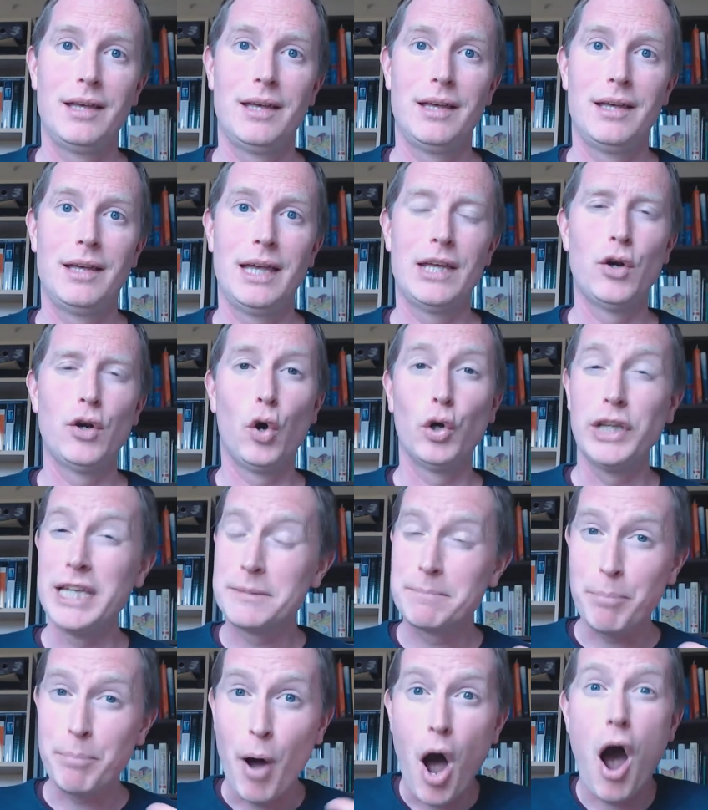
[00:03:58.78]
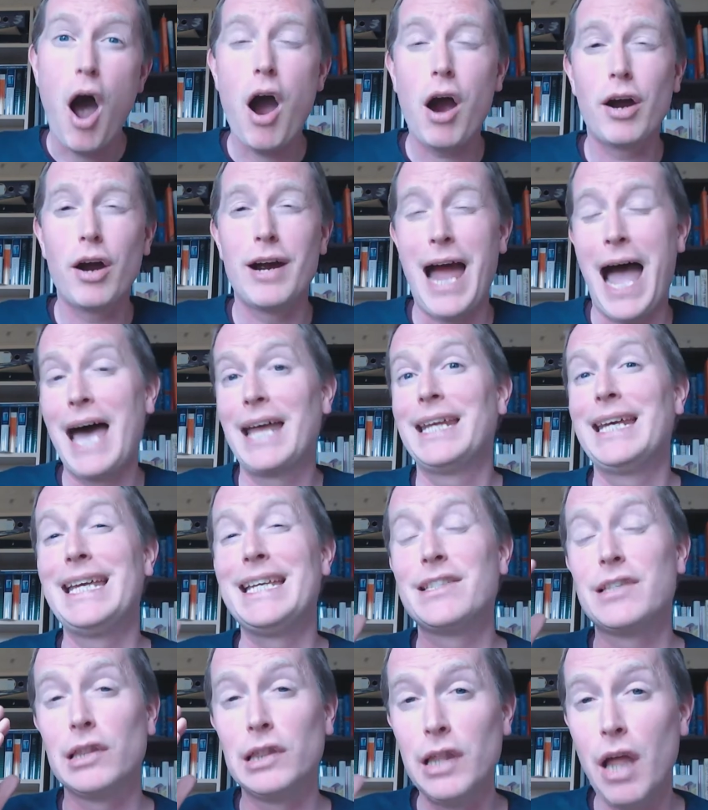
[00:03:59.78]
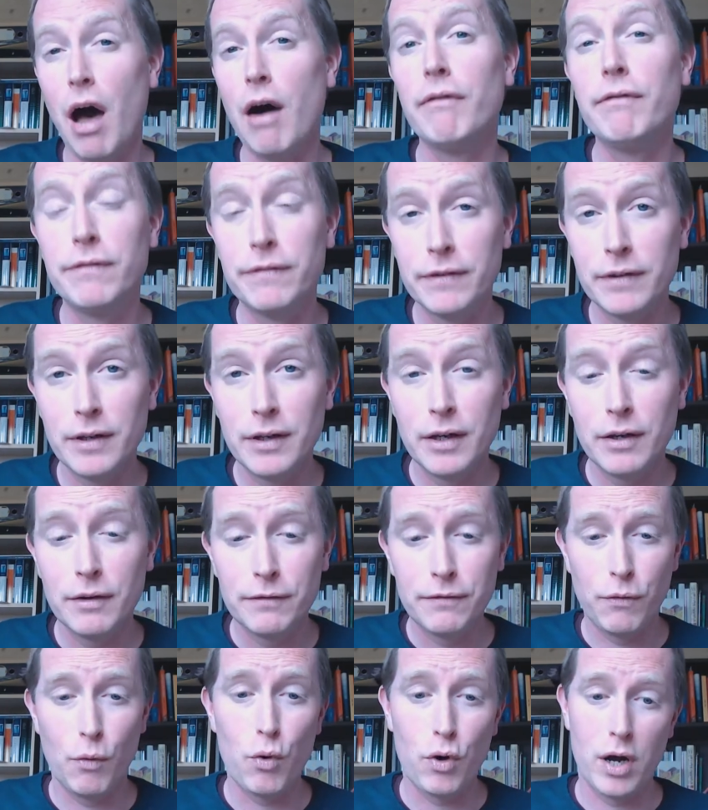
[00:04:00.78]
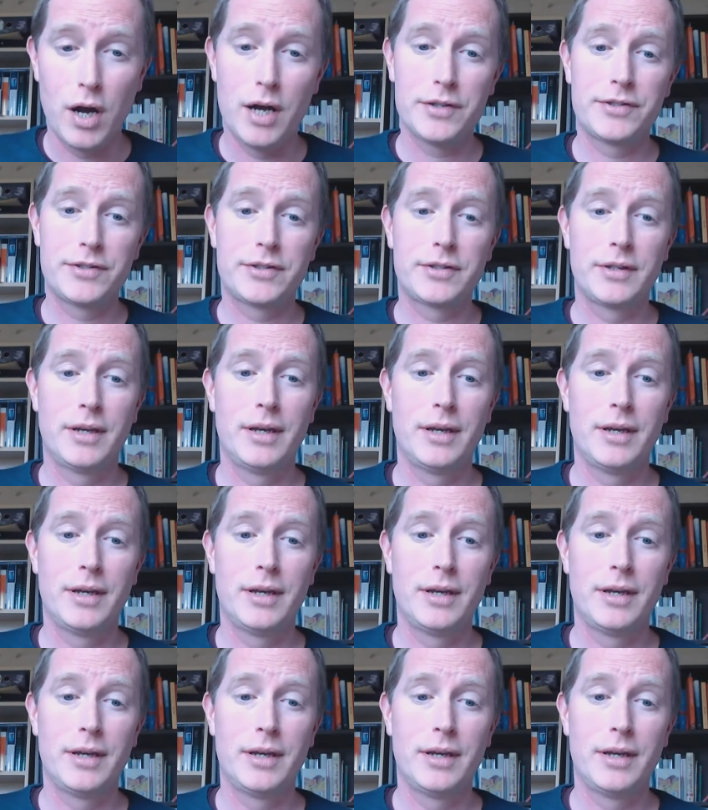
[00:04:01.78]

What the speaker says: in all His power and His love for us.